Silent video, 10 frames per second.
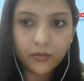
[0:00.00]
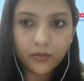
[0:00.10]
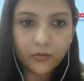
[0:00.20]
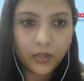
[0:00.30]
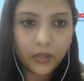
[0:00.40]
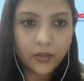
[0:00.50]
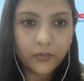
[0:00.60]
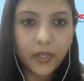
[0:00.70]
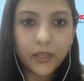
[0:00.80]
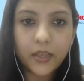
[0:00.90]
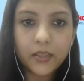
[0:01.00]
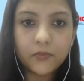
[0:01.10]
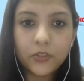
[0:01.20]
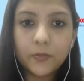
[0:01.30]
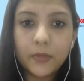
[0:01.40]
Okay, someone has
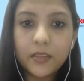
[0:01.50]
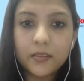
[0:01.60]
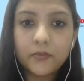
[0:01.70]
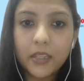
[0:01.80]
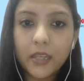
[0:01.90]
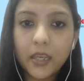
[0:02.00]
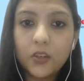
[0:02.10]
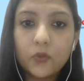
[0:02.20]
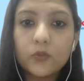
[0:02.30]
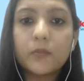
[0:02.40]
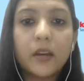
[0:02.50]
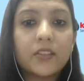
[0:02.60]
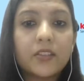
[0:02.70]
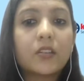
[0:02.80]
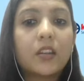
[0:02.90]
asked, which means we can use
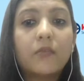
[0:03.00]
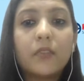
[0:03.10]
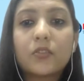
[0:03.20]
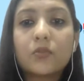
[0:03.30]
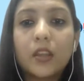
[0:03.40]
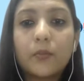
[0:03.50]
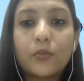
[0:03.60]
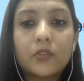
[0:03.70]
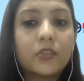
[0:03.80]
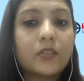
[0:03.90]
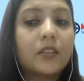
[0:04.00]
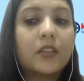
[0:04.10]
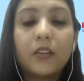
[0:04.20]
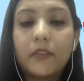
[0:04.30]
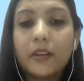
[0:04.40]
margin trading funds to take positions
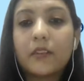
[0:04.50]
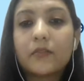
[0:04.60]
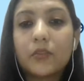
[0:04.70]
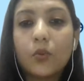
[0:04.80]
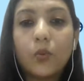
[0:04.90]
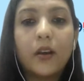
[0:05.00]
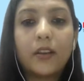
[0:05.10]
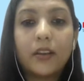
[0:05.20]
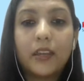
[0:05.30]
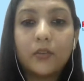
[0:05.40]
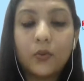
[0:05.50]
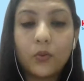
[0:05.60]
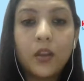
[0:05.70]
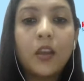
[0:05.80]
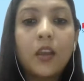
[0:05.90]
in derivatives. No, again,
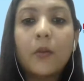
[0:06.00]
no.